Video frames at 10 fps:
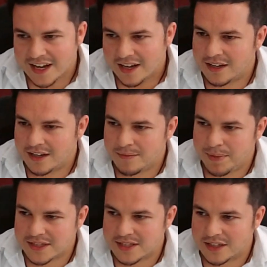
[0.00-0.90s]

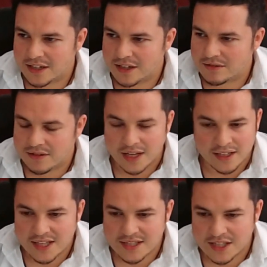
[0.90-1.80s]
But, you know, at
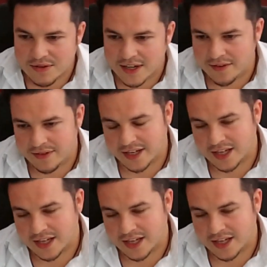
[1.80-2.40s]
least I tried everything